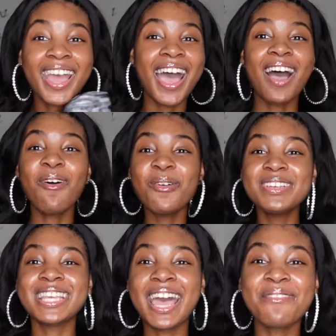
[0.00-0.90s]
I
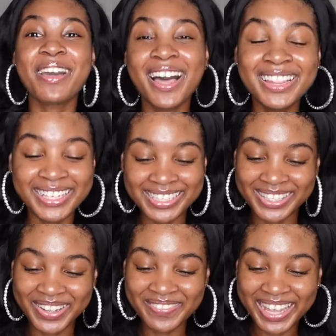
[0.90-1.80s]
always have color, so
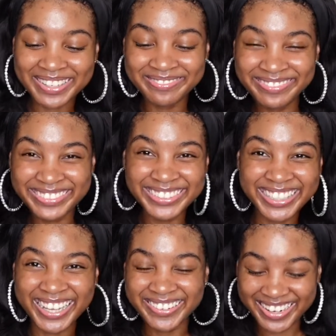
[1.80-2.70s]
I'm like, I
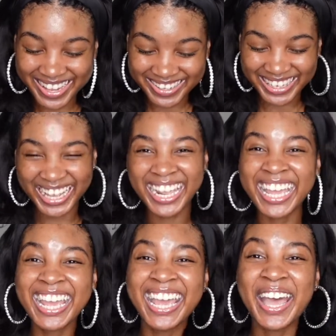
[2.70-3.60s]
don't know. Like
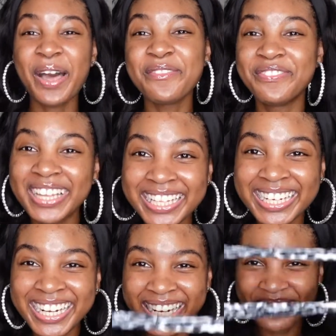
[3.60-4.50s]
I'm feeling
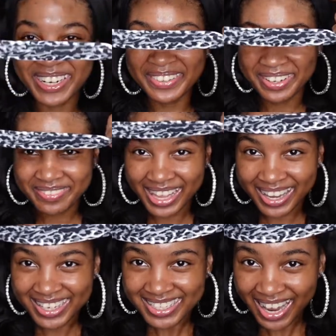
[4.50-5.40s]
it, but I'm like,
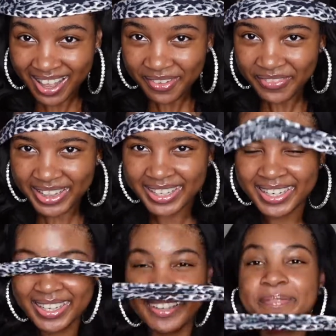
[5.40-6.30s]
is y'all feeling
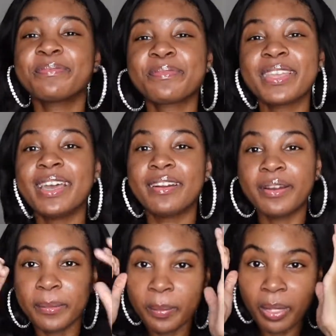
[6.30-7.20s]
it? I don't
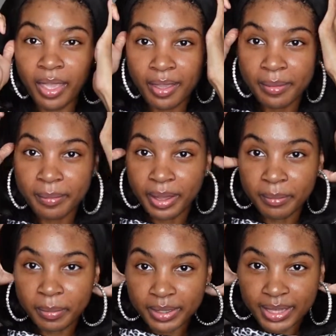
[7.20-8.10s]
know. But I'm
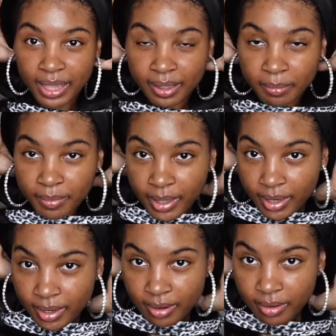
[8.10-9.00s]
gonna put the
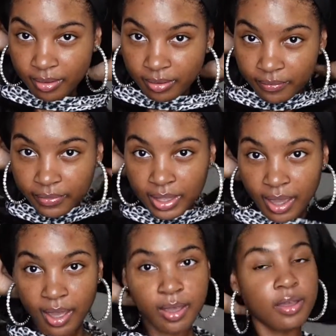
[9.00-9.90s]
headband on for
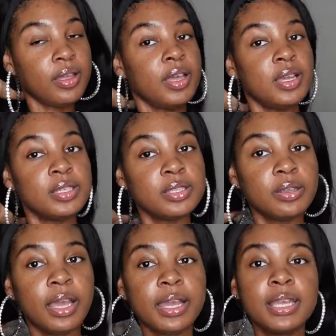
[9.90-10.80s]
y'all so
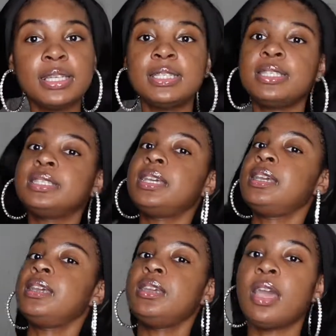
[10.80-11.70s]
y'all can
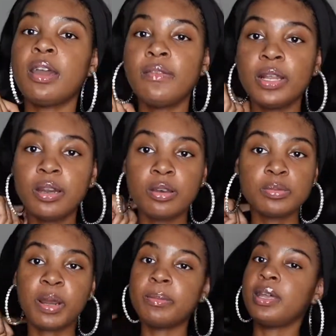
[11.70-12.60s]
see. Y'all already know it's
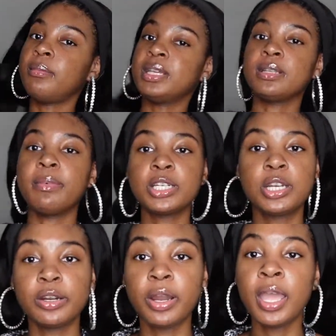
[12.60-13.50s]
probably gonna mess up my
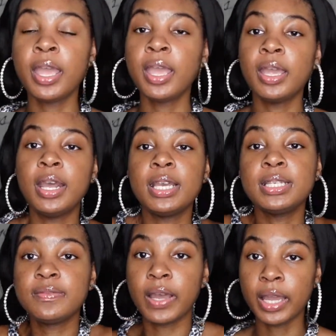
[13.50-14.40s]
shirt, and that
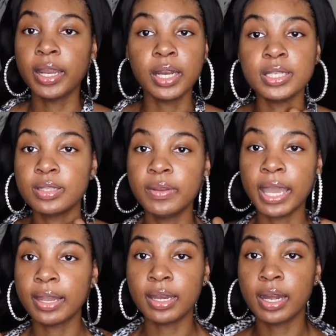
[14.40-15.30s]
is fine. It's the
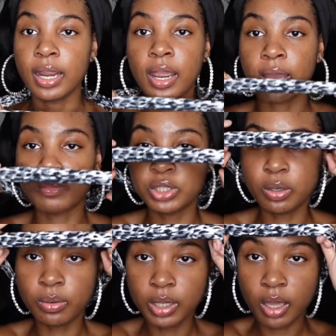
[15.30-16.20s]
reality. I'm
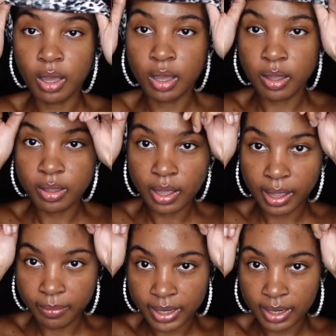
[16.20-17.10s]
showing y'all
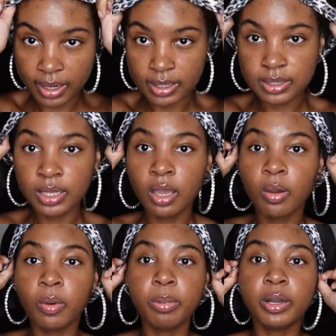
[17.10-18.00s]
how it is.
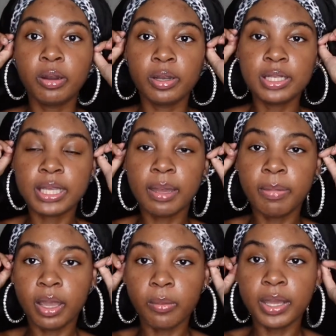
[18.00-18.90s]
I'm putting on these
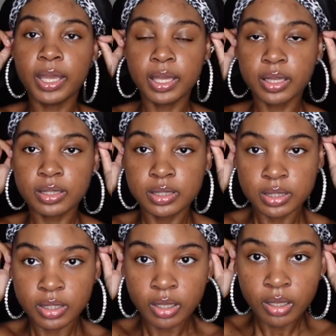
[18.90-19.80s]
headband
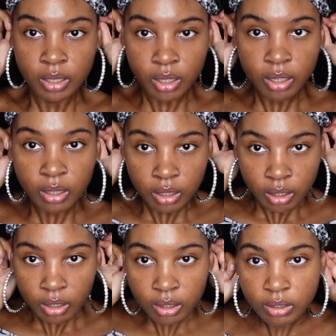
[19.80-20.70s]
wigs.
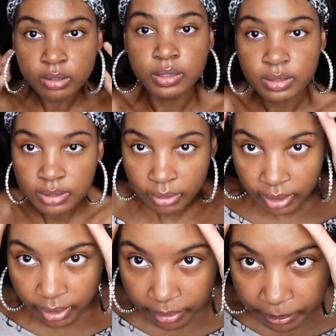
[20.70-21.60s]
So
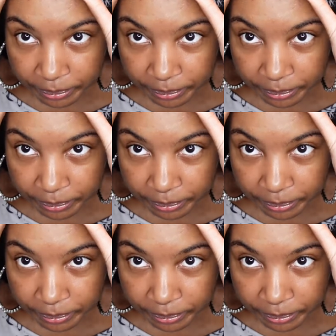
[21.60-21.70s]
yeah.